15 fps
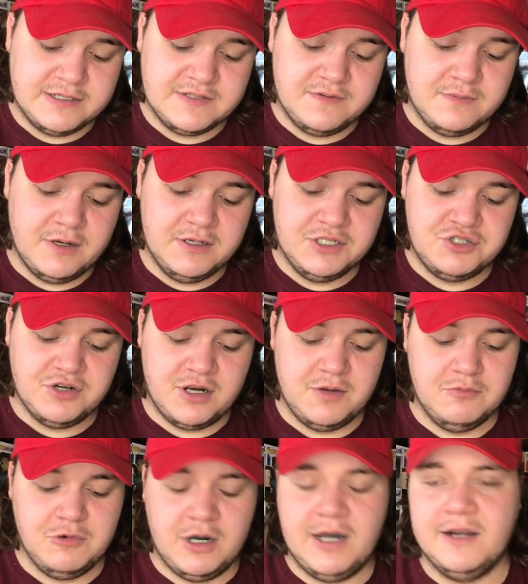is if I'm only
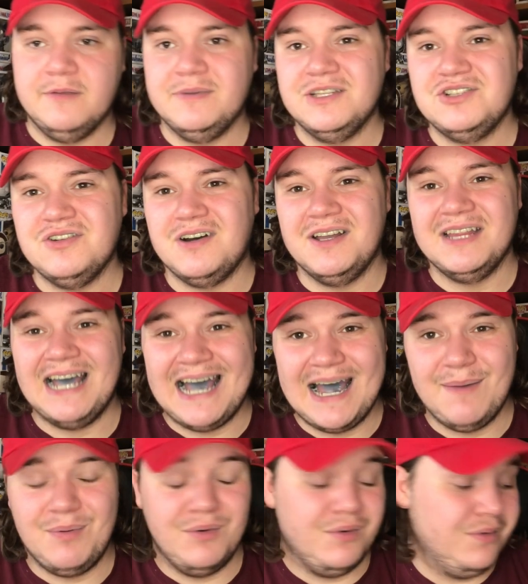trying one, I've been trying the
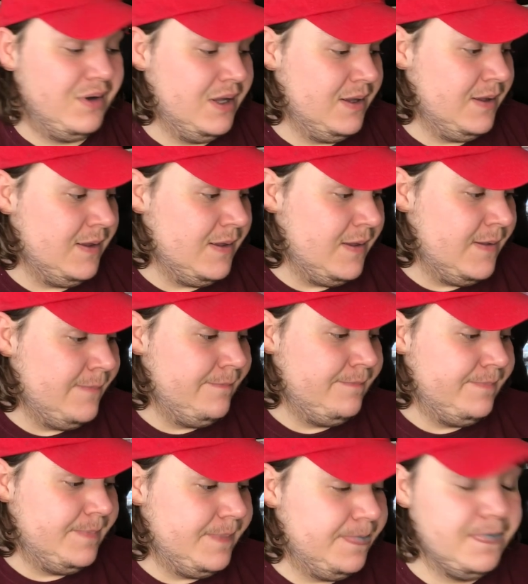apple
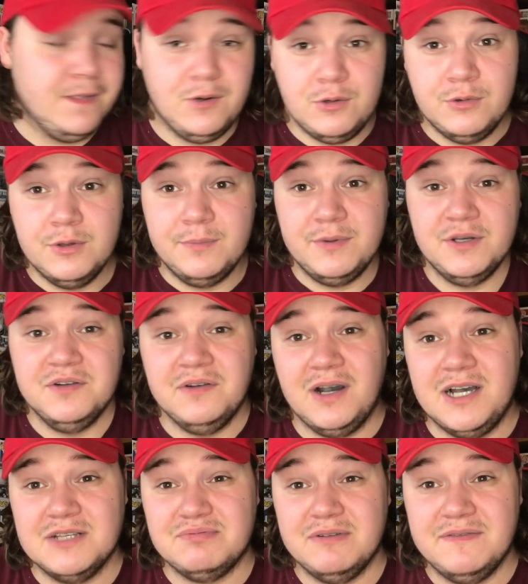or the blue
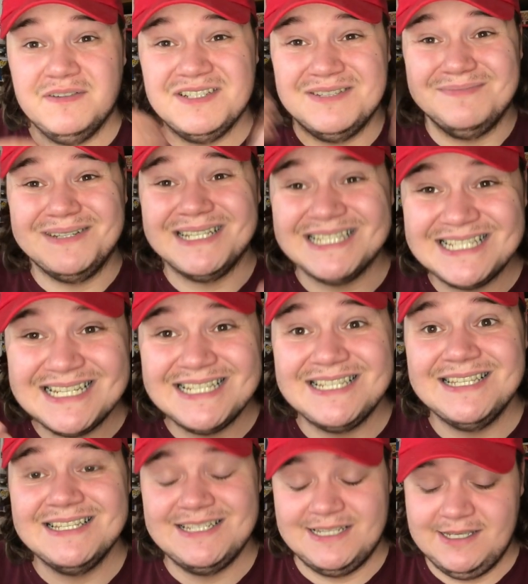raspberry for some
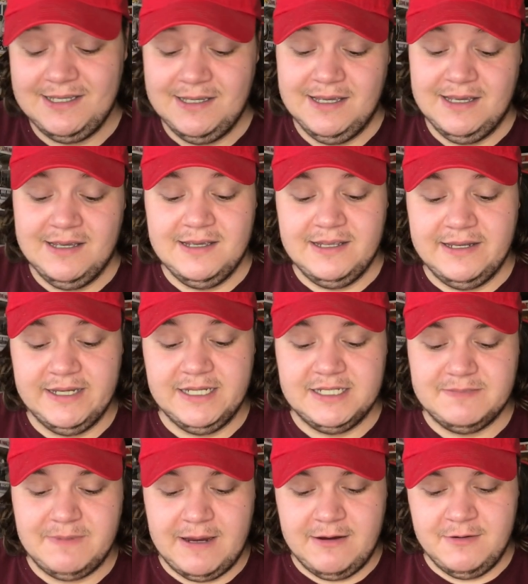consistency in the
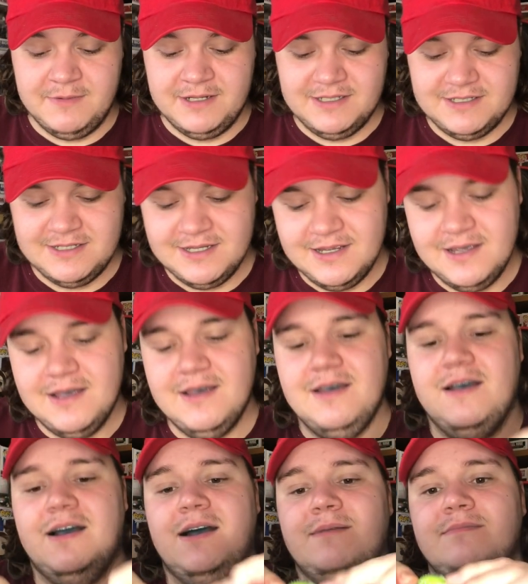experiment.
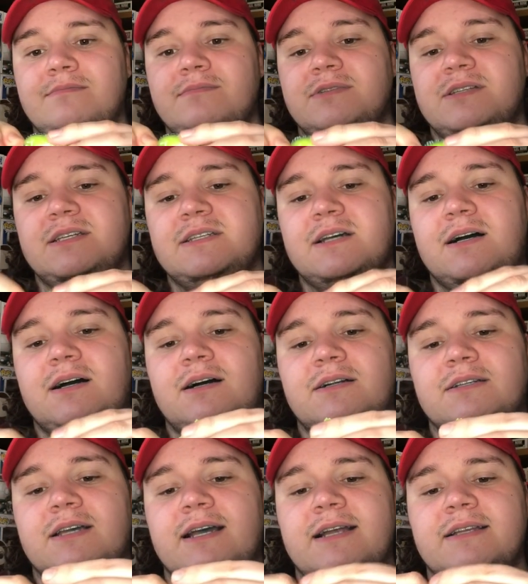So these are
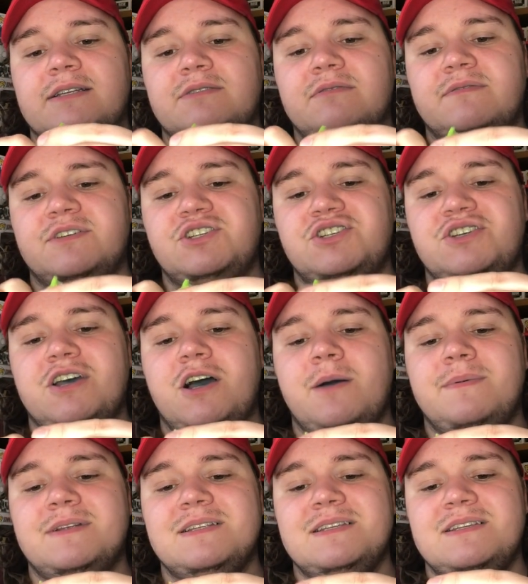hard candies with a
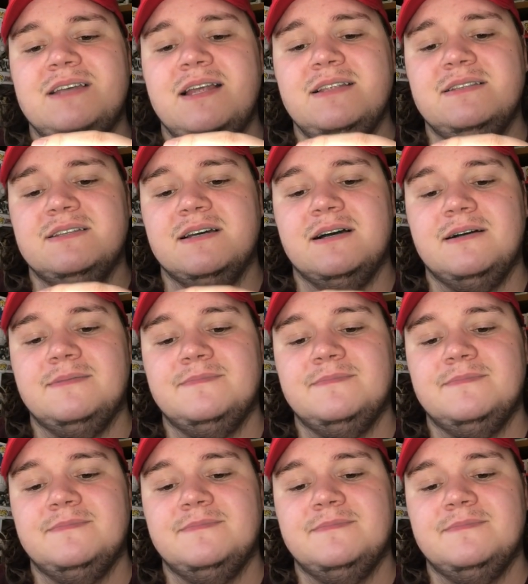sherbet centre.